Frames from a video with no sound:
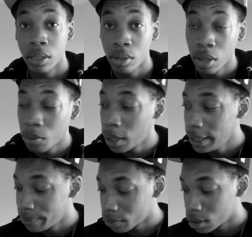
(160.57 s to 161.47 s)
You know
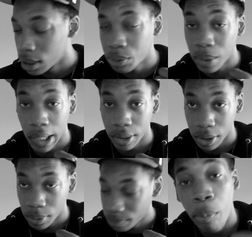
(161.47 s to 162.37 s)
what? This is what I'll
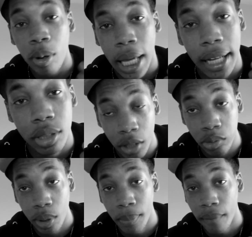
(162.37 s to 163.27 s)
do. I will cancel your
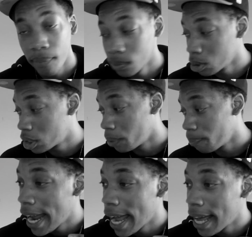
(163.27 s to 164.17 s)
three-month membership
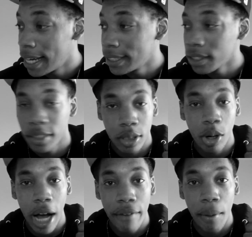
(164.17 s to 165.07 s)
and uh,
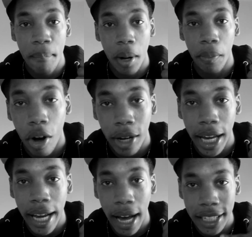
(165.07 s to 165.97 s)
you'll have a month,
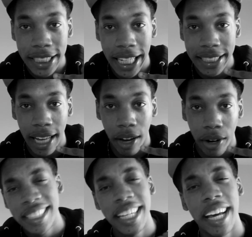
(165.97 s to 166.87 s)
okay? How does that
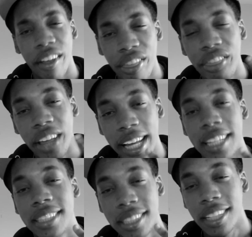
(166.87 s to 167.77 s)
sound? Yeah,
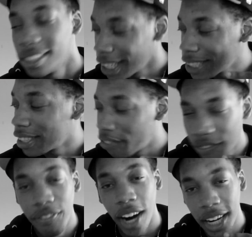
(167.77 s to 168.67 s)
thanks. Thanks a
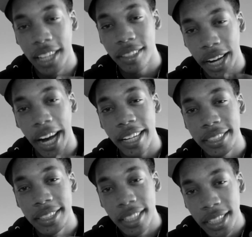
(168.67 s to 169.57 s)
fucking lot.
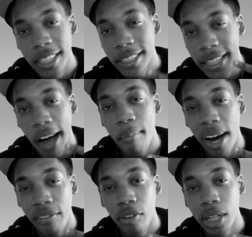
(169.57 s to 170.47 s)
Now I'm
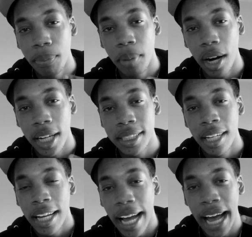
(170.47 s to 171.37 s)
out 40 bucks
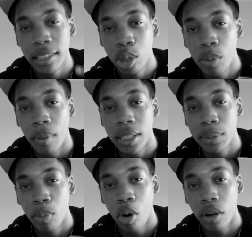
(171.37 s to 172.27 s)
and two
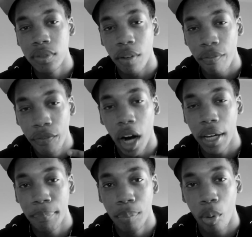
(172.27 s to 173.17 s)
months more on some
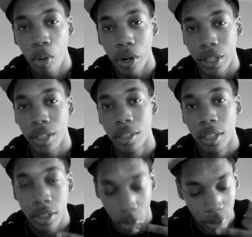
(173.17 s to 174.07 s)
fucking porn.
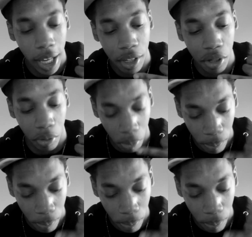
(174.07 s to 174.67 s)
So thank you.